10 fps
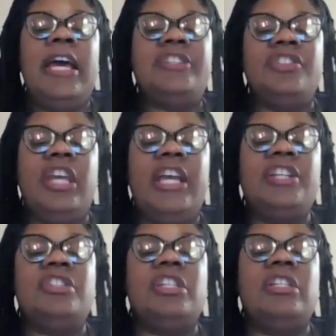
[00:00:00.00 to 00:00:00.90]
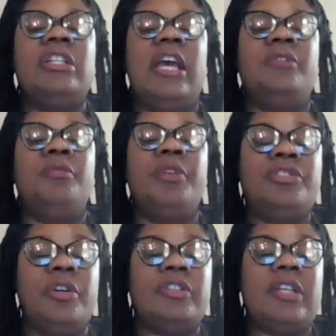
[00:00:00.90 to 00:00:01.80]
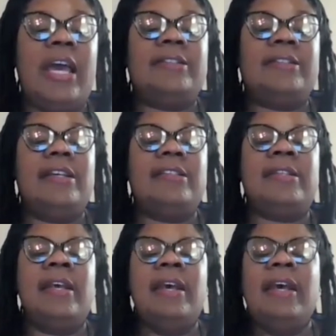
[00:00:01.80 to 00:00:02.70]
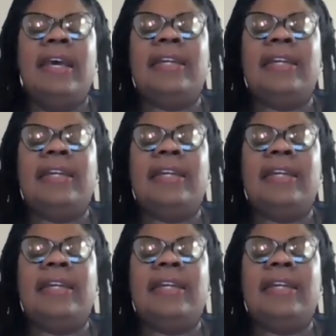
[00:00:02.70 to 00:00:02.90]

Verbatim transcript: education, and resource access.